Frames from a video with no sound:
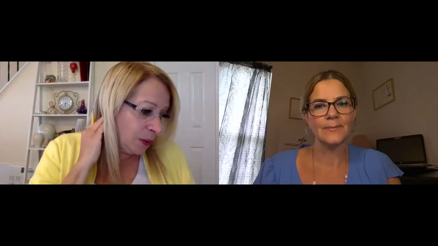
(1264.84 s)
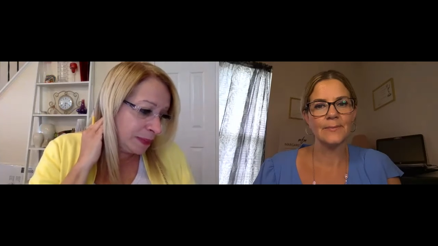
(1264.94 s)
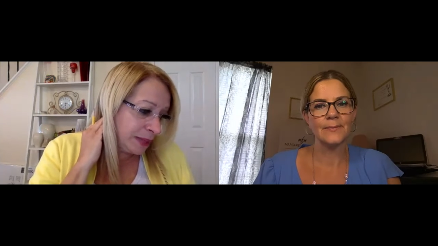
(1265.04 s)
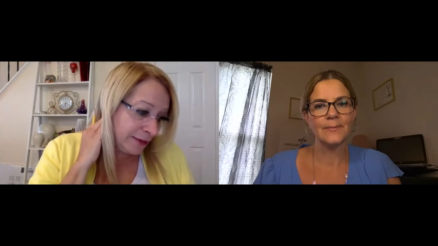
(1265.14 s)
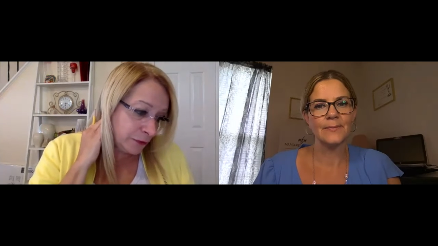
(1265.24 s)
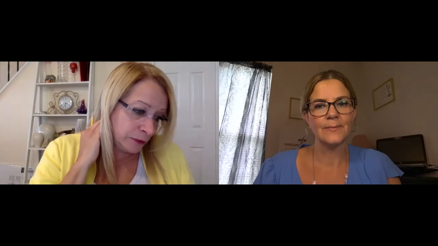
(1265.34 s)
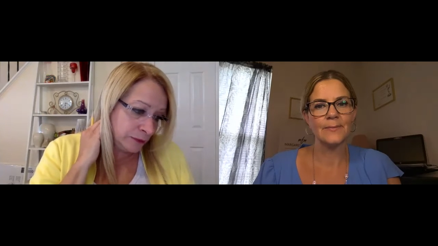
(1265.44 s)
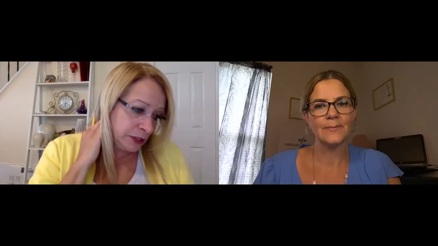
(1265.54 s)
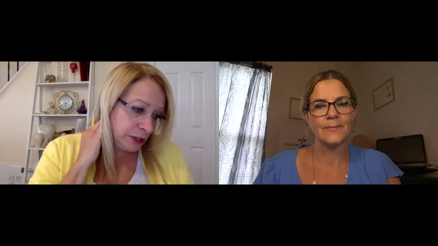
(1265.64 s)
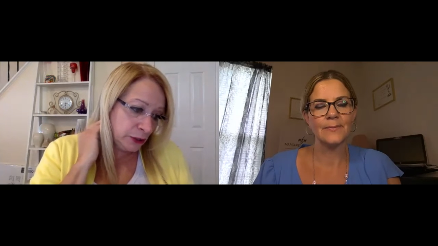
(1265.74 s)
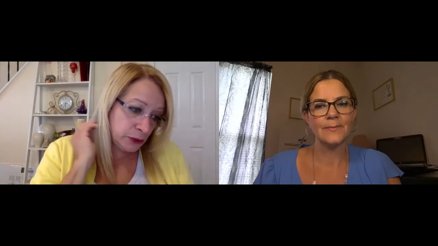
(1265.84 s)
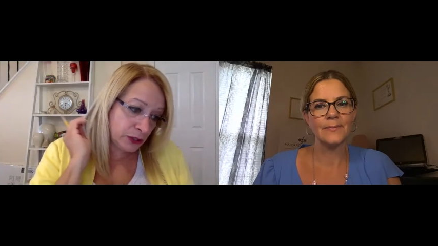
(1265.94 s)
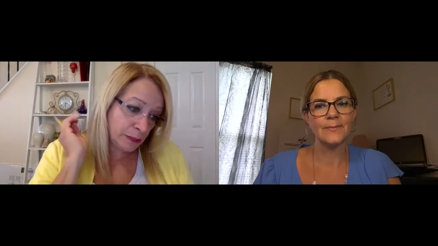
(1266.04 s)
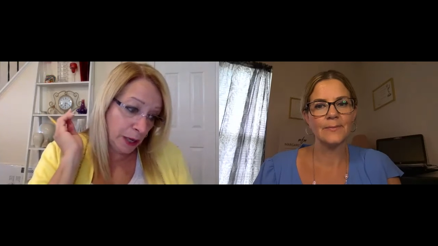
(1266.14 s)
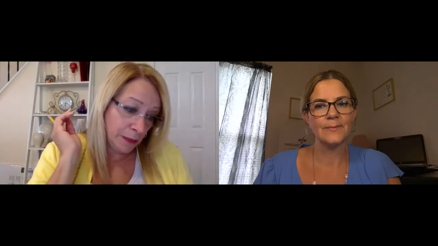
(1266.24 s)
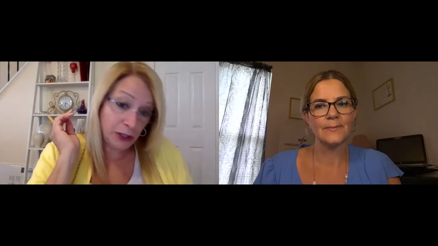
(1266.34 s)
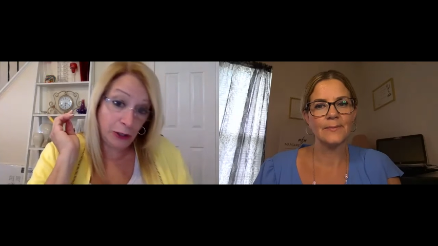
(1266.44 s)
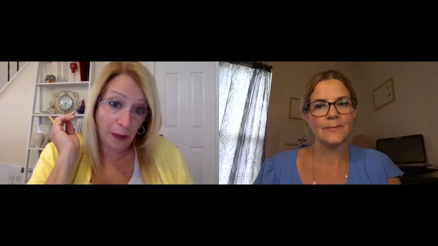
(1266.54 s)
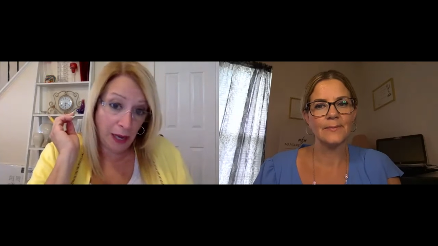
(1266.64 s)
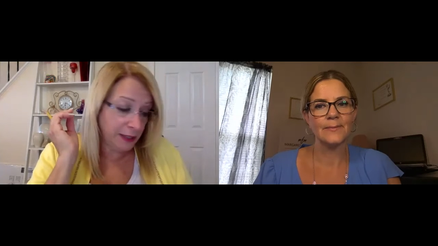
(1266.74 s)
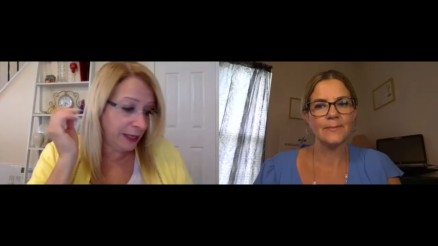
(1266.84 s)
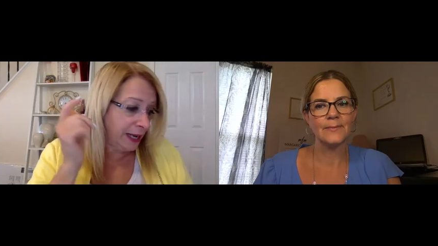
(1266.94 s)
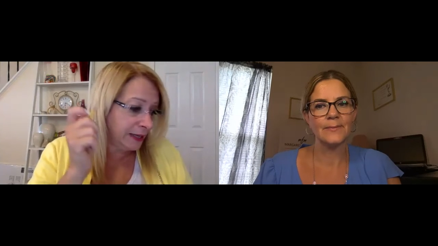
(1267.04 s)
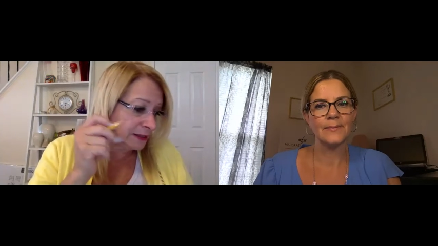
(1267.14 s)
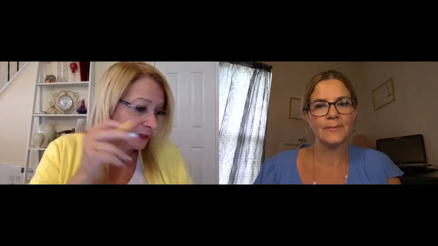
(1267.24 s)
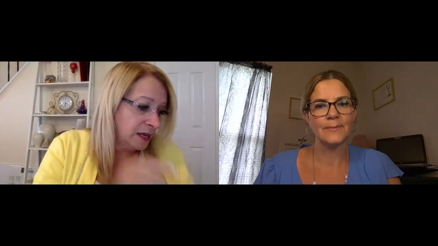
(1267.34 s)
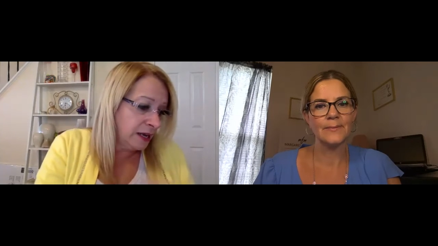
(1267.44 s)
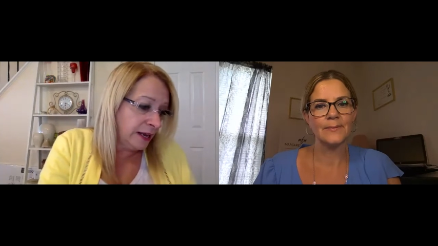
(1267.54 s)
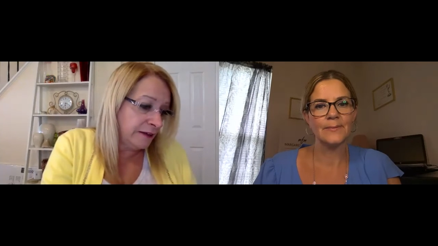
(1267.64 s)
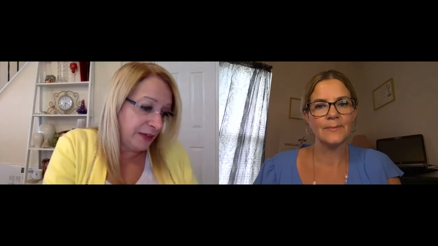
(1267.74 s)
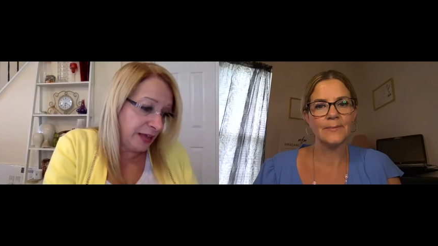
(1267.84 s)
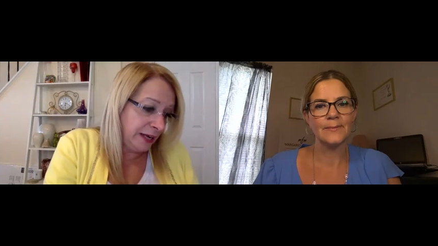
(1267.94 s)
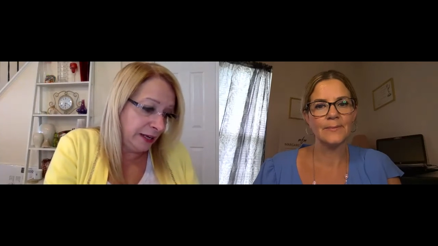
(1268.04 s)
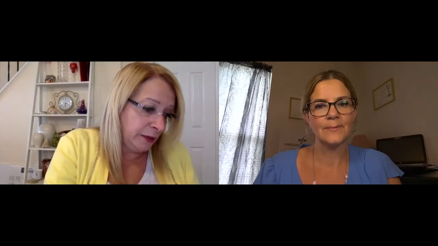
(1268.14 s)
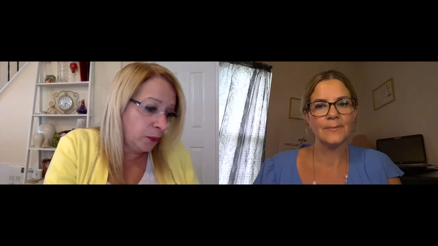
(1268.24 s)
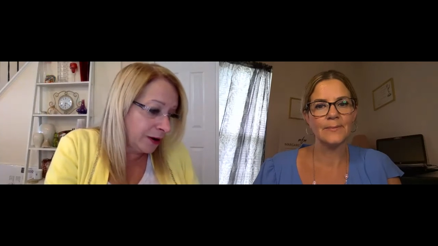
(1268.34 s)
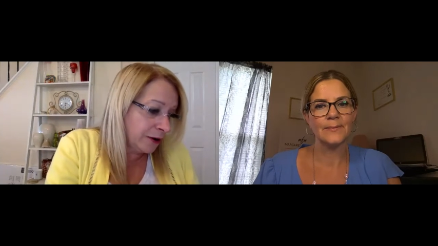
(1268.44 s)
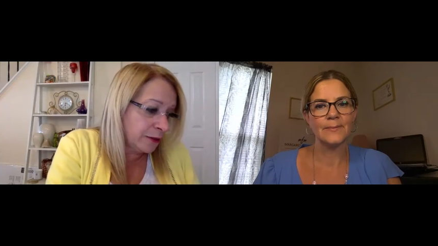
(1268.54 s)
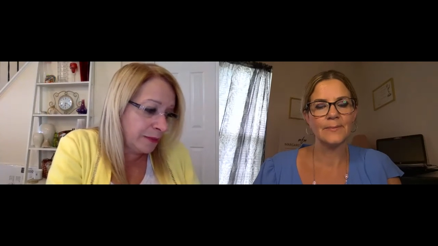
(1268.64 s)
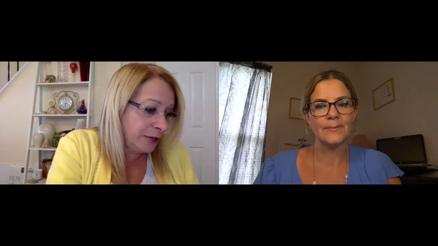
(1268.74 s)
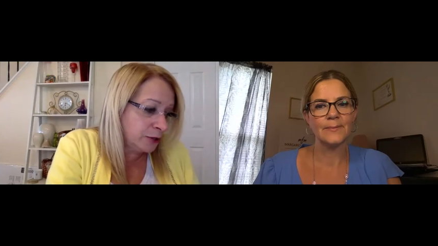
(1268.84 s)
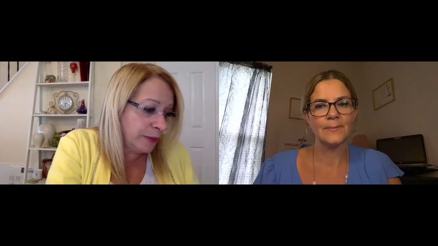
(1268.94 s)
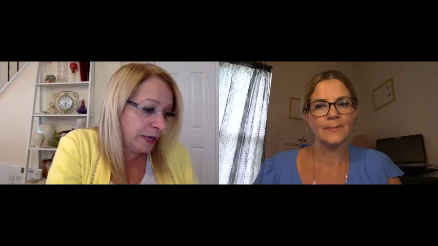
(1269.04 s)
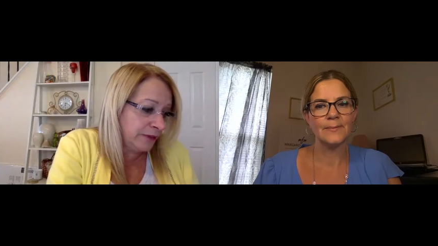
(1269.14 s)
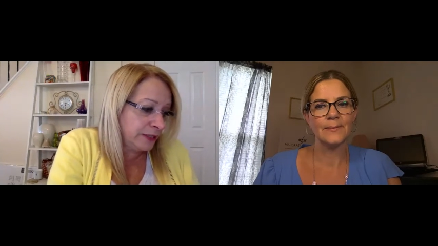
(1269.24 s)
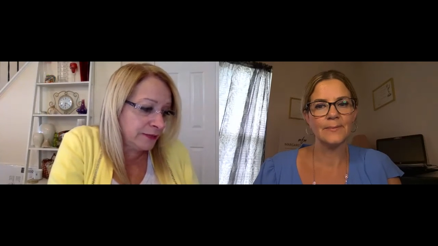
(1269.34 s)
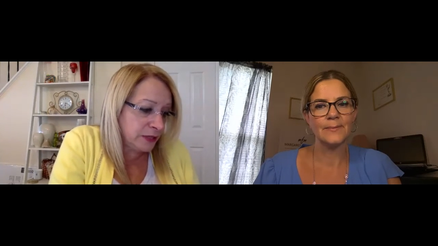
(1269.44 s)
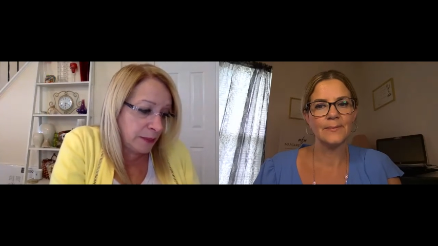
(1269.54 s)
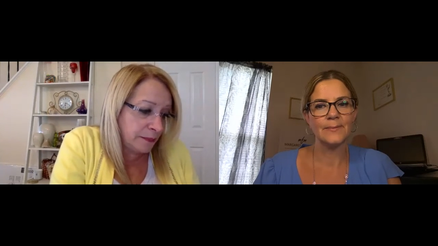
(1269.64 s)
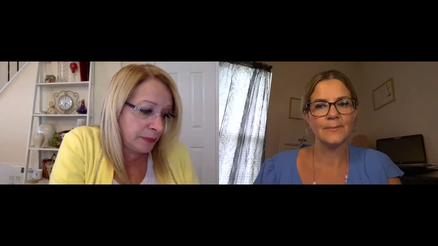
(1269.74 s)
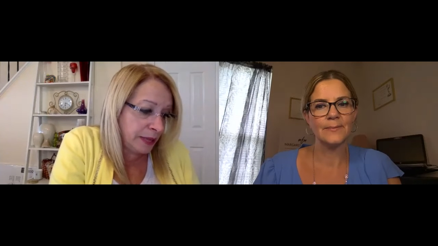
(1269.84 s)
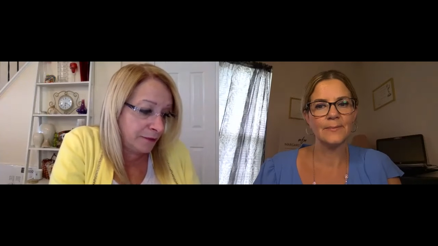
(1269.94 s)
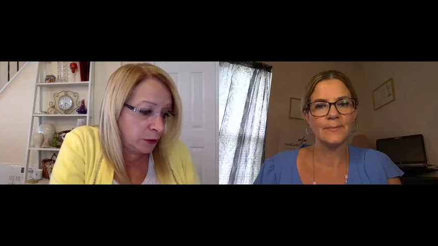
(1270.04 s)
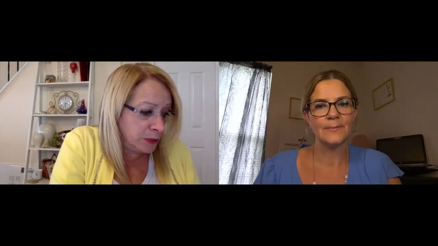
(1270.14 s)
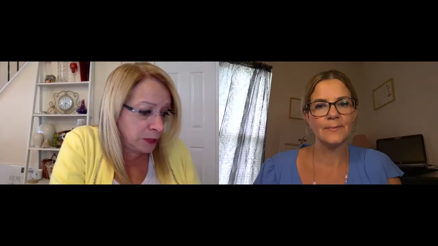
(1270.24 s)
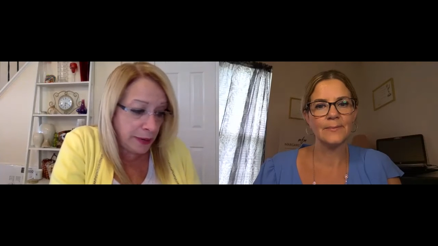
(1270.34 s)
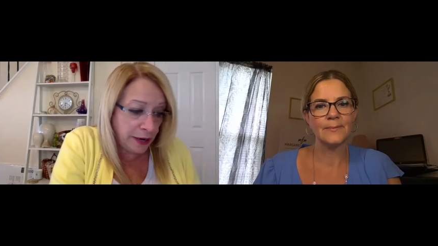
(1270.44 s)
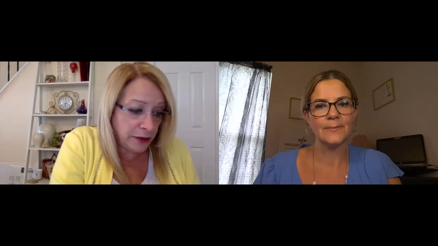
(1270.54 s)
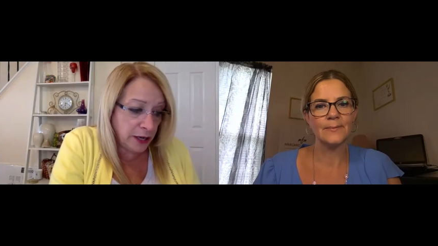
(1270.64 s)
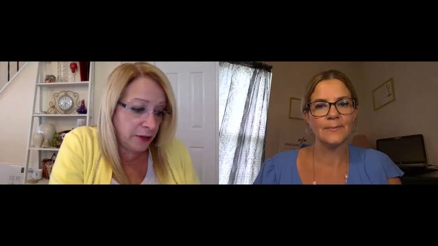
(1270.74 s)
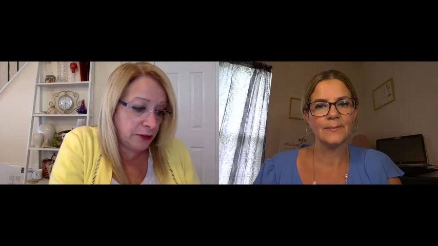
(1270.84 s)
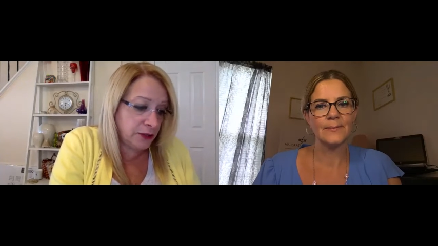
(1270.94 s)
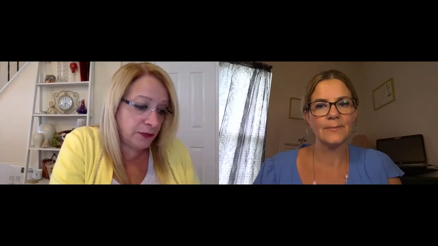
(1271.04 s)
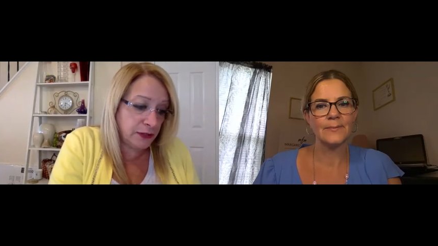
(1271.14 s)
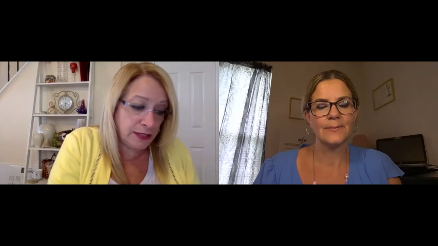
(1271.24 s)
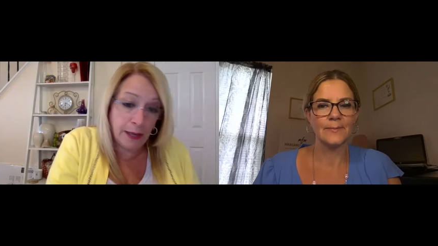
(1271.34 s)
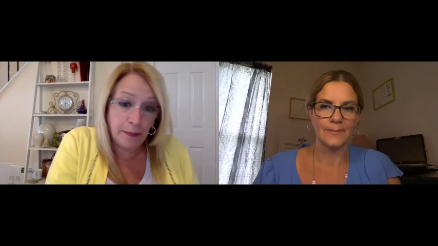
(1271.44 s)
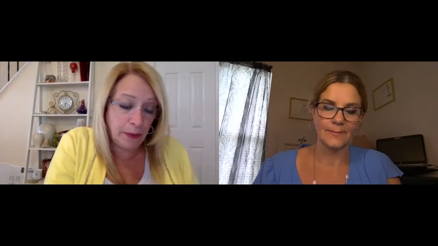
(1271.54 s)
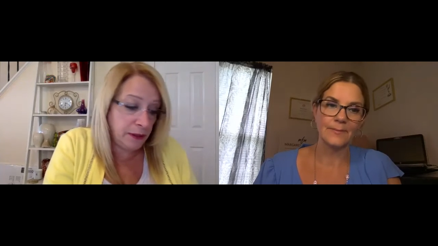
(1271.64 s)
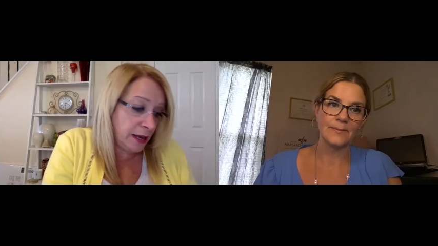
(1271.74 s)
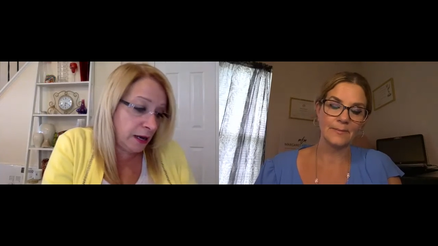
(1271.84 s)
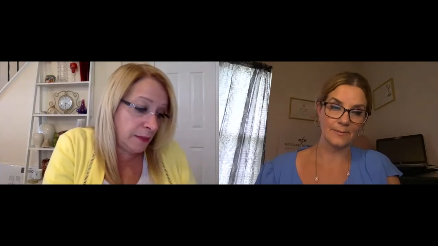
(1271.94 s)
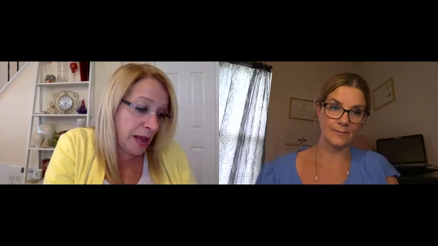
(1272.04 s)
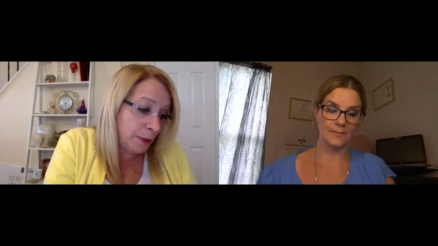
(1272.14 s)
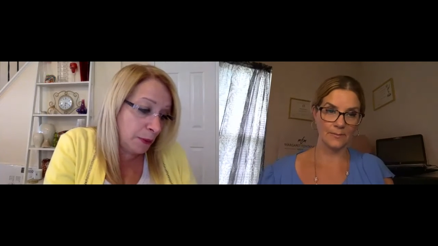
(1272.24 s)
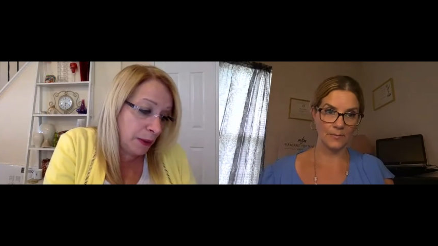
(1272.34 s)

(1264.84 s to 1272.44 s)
Speaker 1: what platform to use to publish your podcasts, if any, what are the major benefits of some platforms compared to others? For example, um, Apple